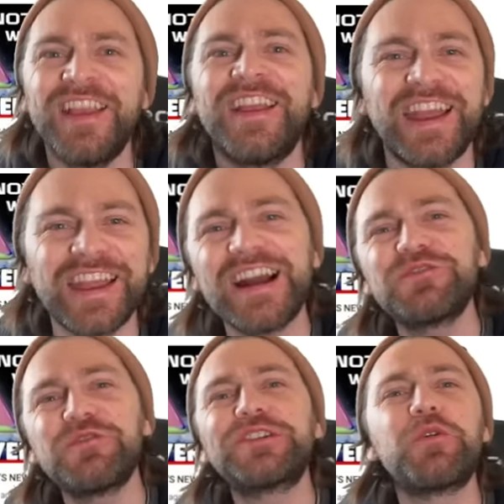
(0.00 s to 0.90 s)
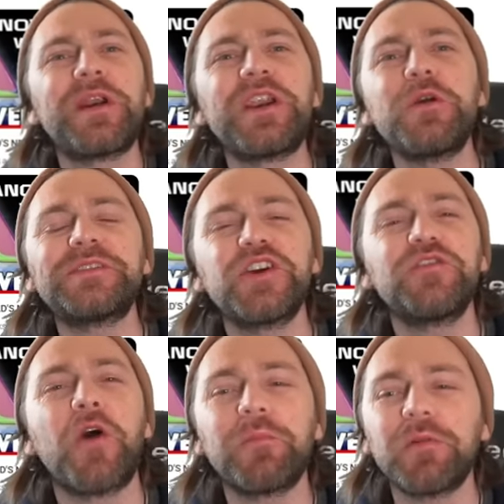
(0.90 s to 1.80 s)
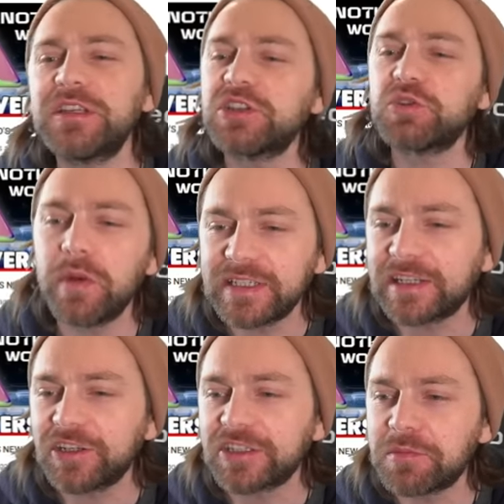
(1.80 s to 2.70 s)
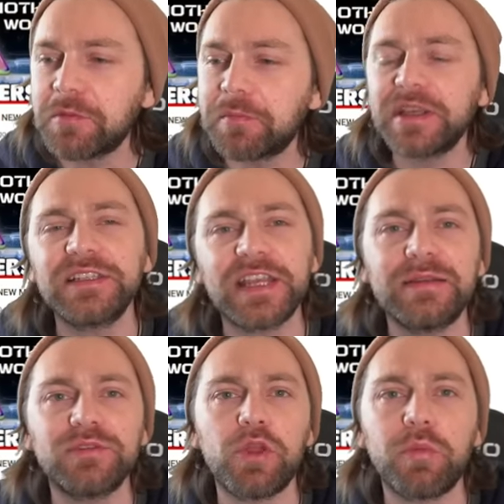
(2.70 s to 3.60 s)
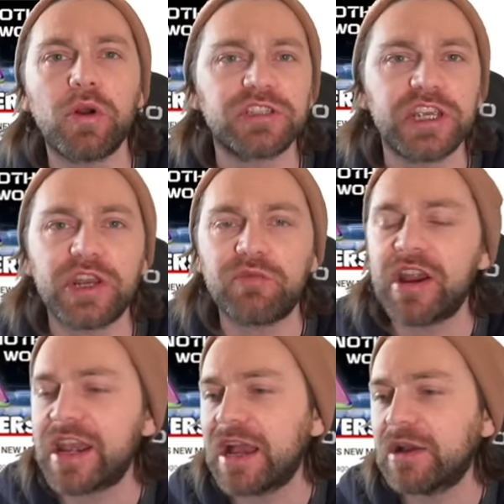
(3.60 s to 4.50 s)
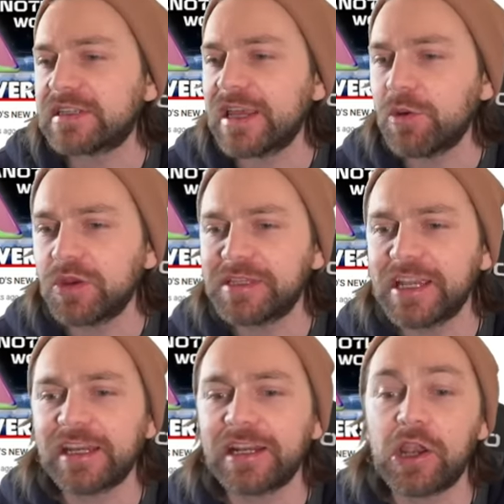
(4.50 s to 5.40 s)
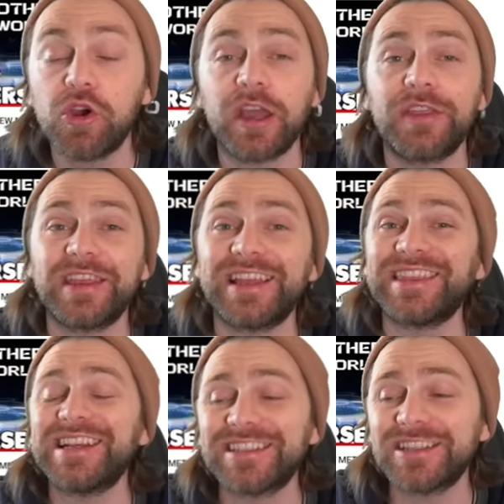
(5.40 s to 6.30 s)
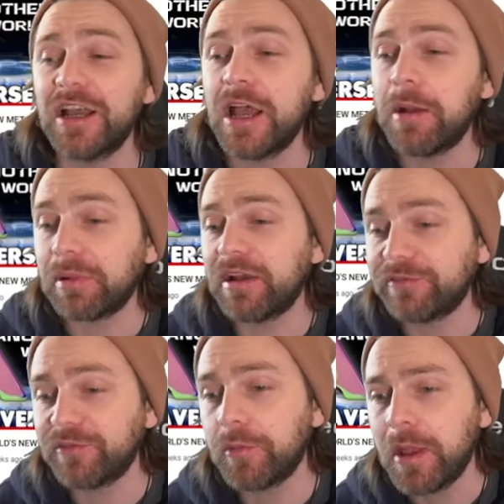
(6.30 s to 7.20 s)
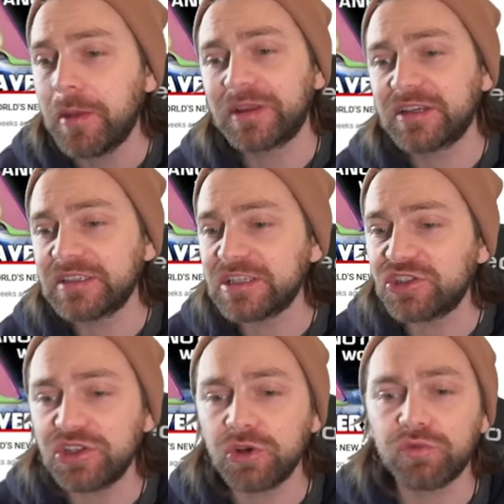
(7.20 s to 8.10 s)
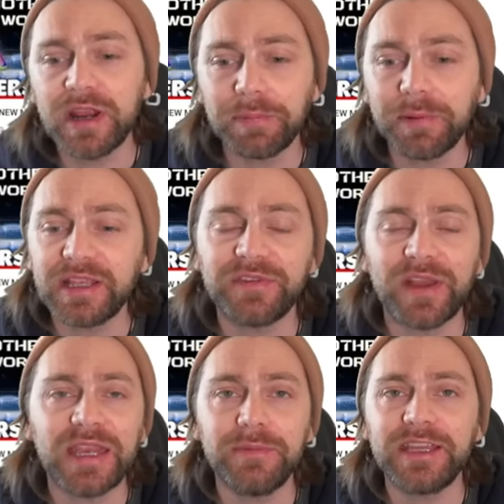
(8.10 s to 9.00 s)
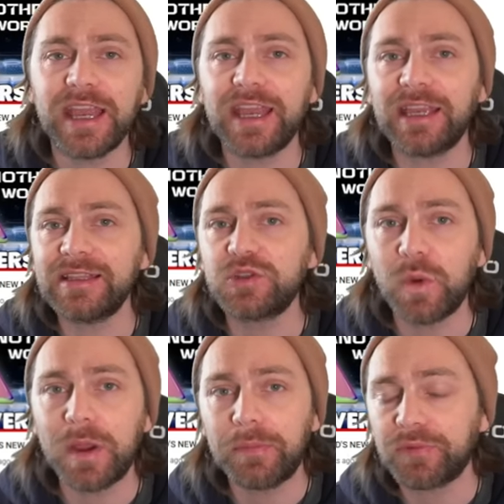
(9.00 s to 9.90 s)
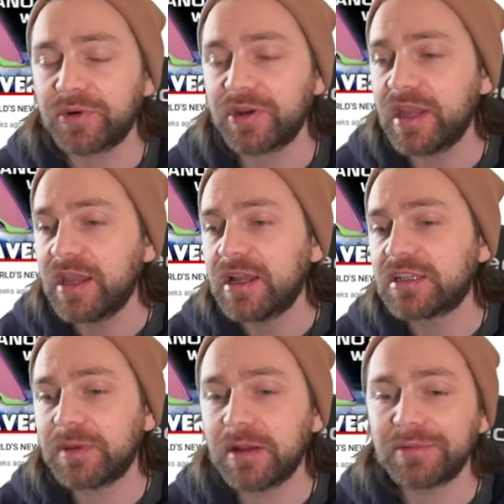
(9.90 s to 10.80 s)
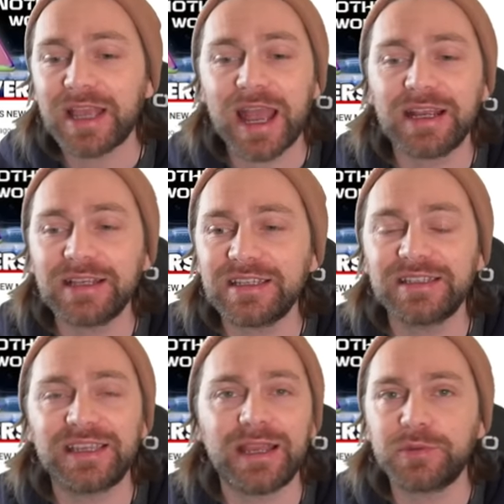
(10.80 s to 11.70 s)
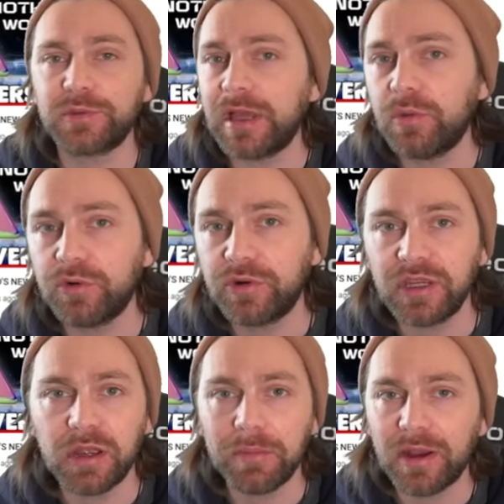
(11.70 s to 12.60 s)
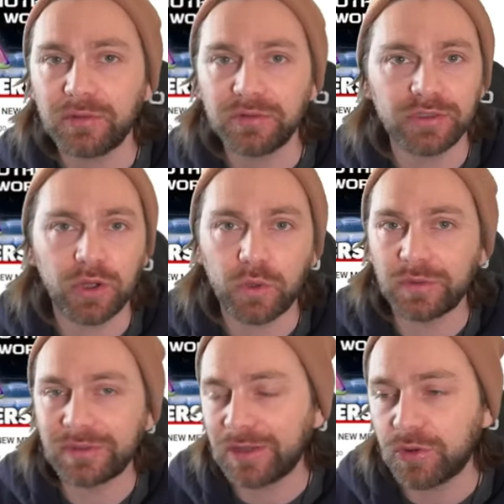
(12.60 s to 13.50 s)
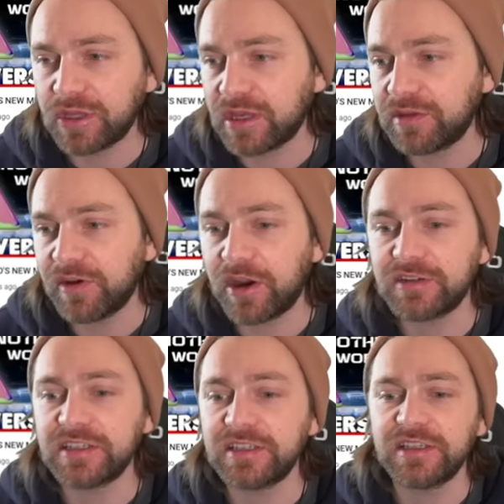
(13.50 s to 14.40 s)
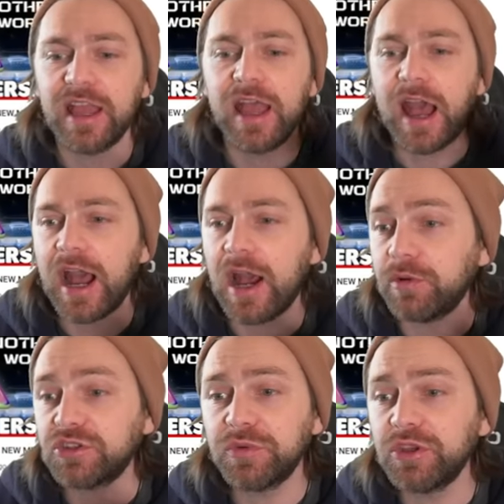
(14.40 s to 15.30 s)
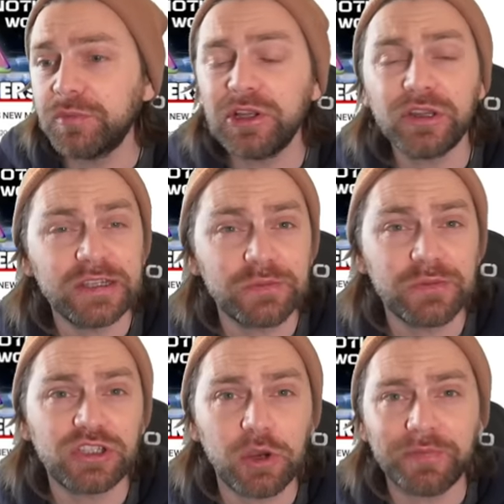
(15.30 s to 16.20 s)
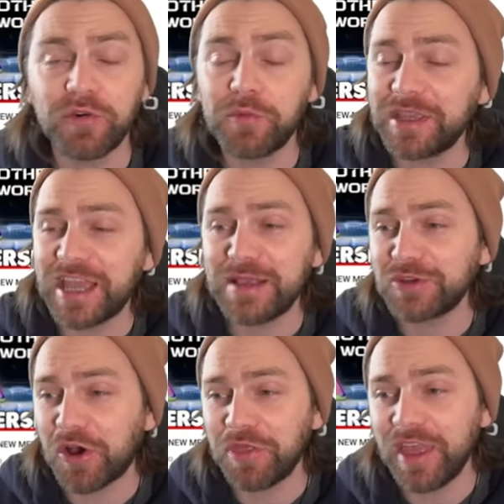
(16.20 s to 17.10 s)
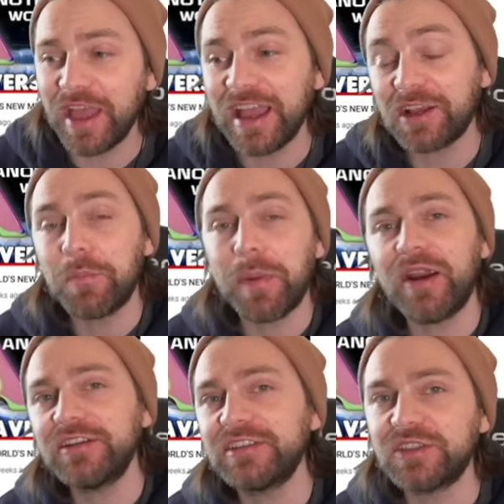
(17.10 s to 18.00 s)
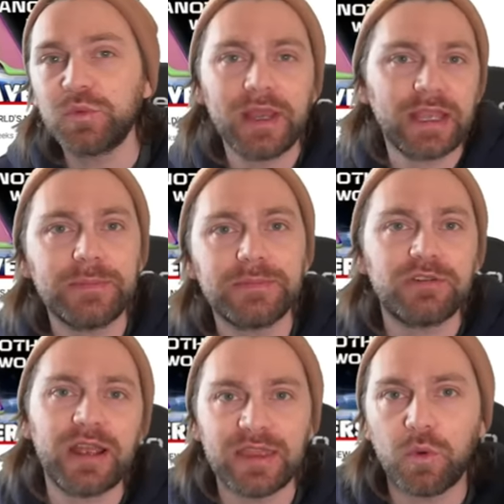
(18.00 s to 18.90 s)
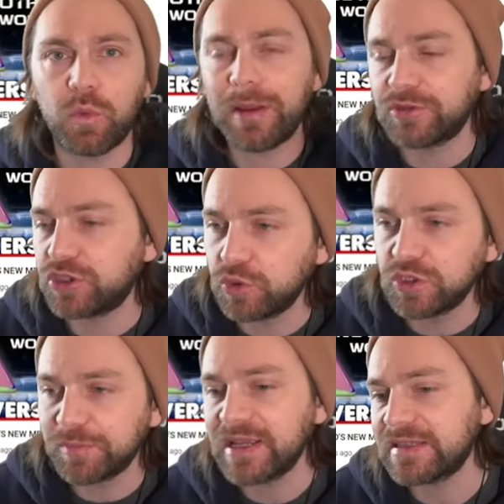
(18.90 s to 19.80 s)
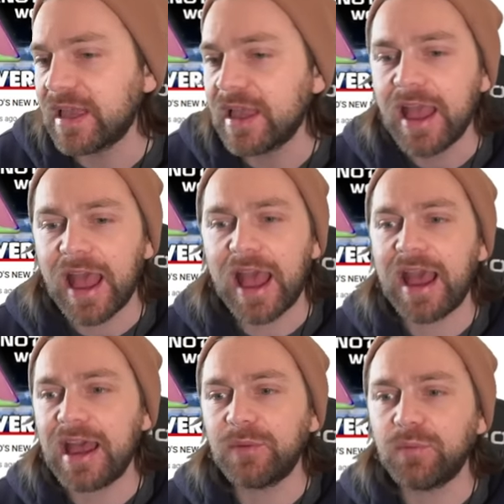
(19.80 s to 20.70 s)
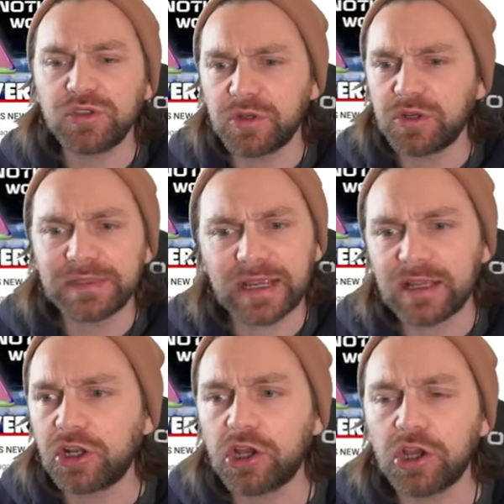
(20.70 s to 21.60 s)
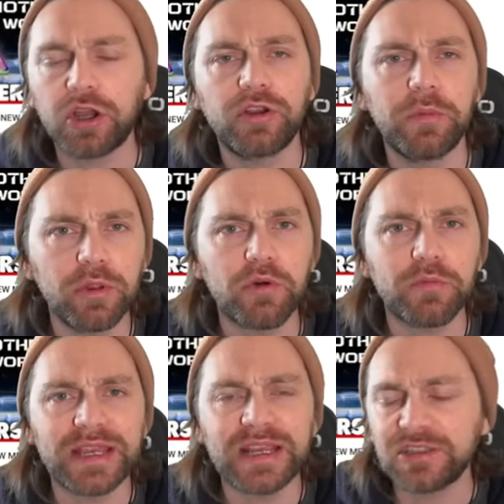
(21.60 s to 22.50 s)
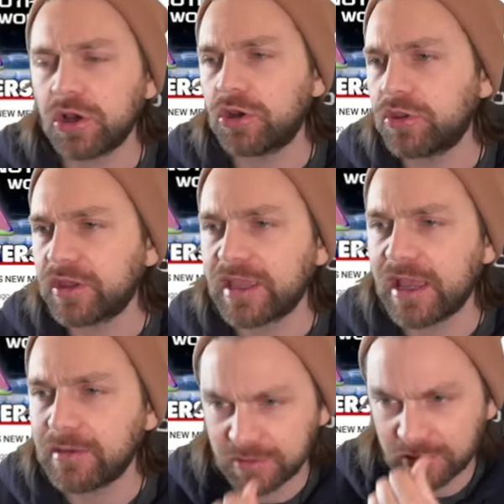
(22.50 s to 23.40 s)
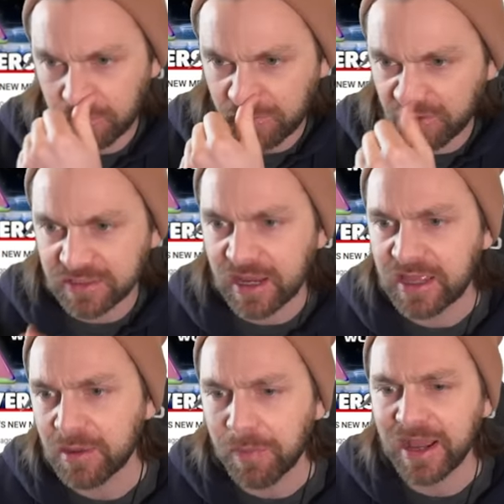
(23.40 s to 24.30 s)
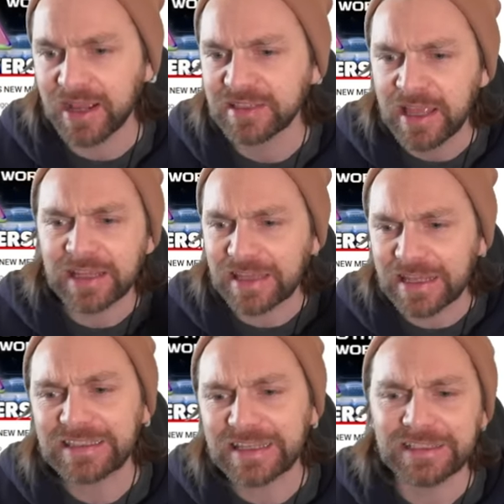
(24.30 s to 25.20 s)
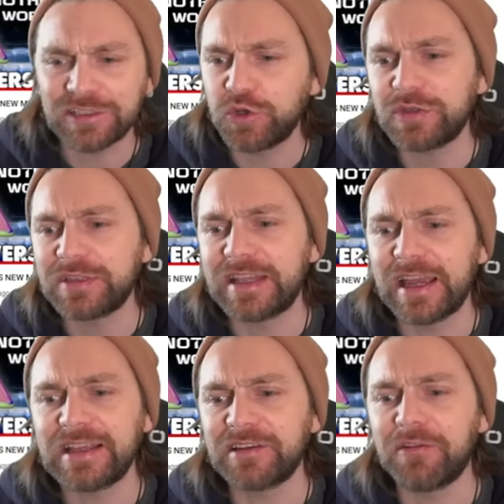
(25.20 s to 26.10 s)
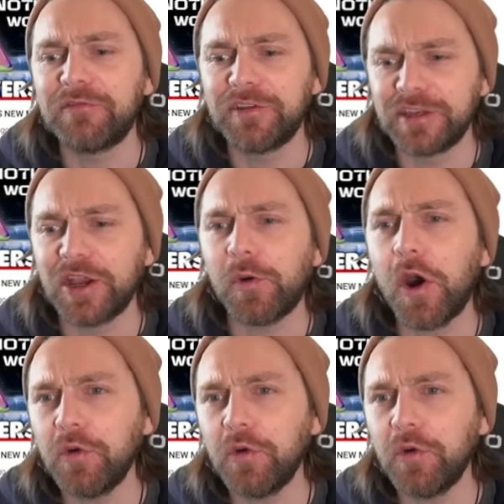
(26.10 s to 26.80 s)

Hey guys, welcome to a brand new episode of Hot Projects, where we take a look at some of the biggest games on the blockchain right now. Today we're going to be taking a look at the Elixir platform, because it's just a great place for anybody getting into web three to be able to access games without worrying about, you know, downloading any viruses. Uh, so we're going to be looking at some of the top performing games on there in comparison to where games are at in the web two space. And we're also going to be taking a look at a couple of updates on other games that we've looked at in the past. Let's get into today's video.